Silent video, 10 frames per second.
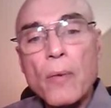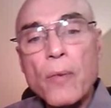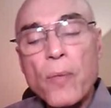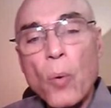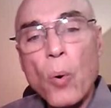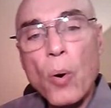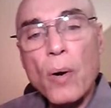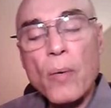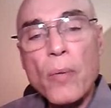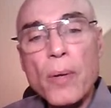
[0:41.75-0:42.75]

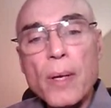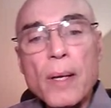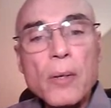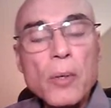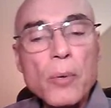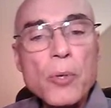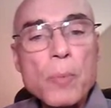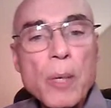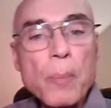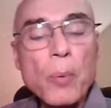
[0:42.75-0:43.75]
for the news
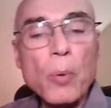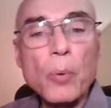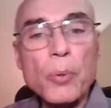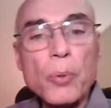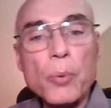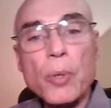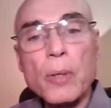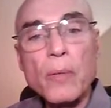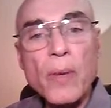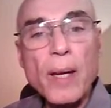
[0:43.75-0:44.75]
people to
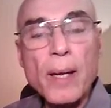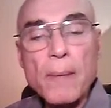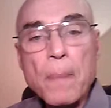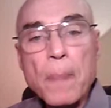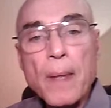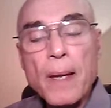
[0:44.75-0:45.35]
convey